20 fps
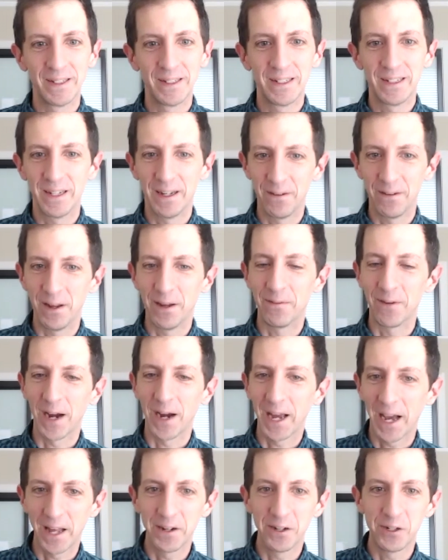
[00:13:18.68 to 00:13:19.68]
if I
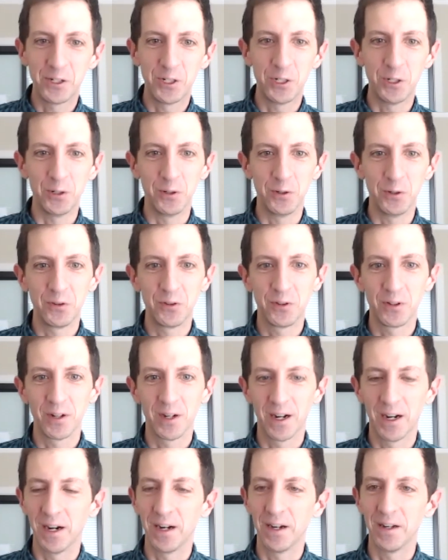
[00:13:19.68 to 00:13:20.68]
had to choose,
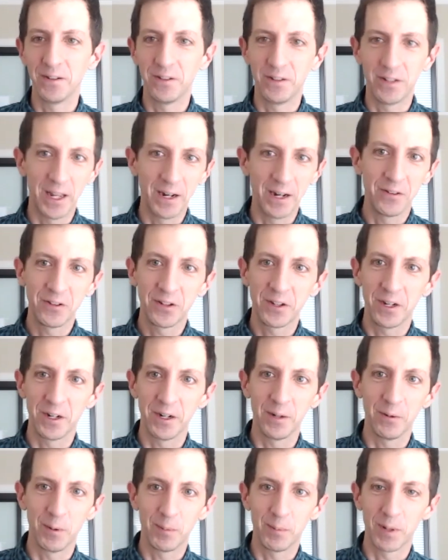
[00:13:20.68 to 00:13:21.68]
data
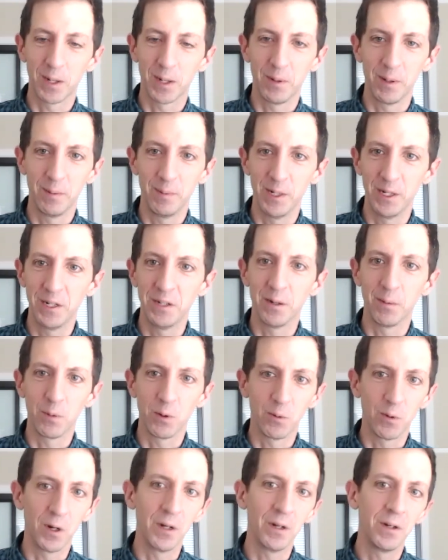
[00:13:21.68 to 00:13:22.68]
security would probably be number
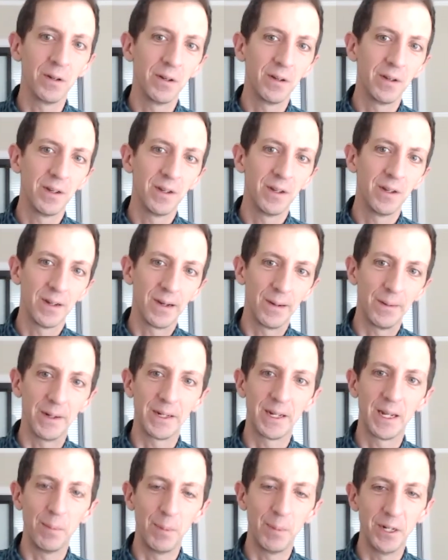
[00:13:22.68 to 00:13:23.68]
1. I mean,
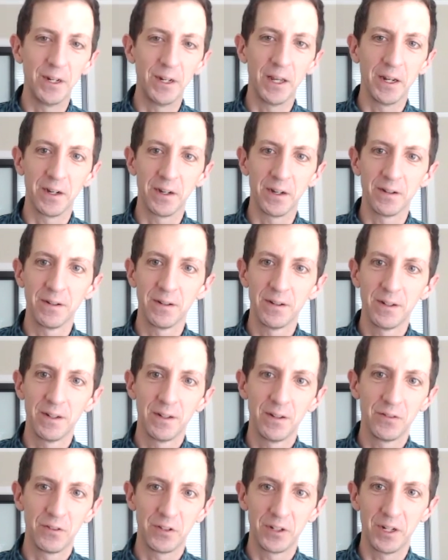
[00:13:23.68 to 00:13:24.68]
keeping data
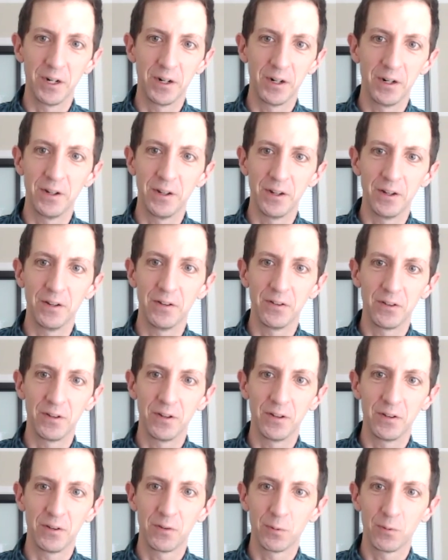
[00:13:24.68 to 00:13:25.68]
secure is
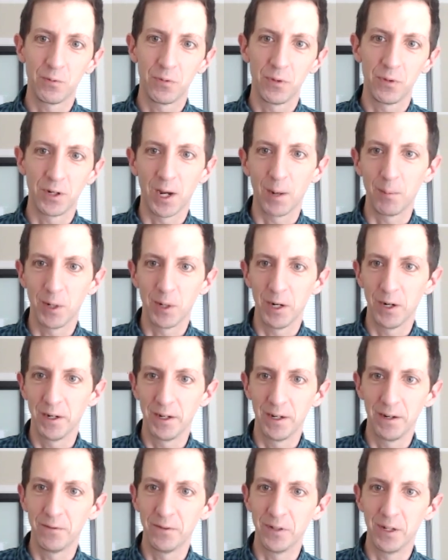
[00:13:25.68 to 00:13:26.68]
the top priority.
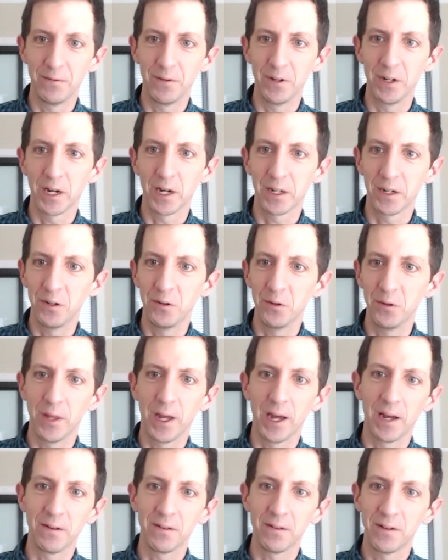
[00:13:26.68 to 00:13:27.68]
If you're not going to do
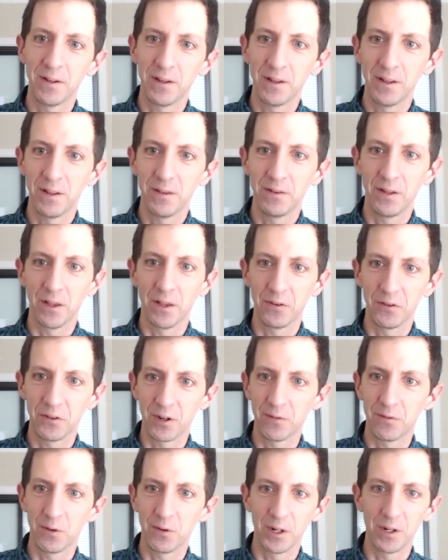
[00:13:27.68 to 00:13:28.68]
that, the other
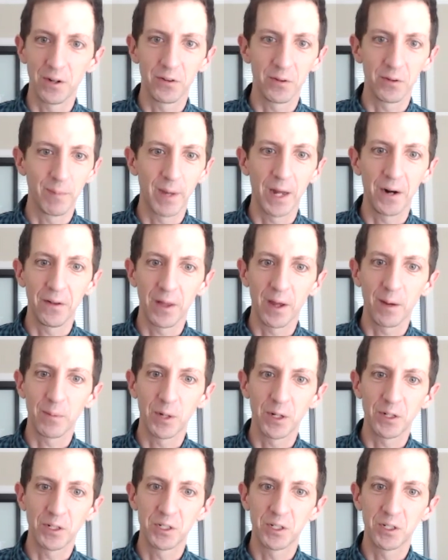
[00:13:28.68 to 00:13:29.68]
stuff really doesn't matter that much.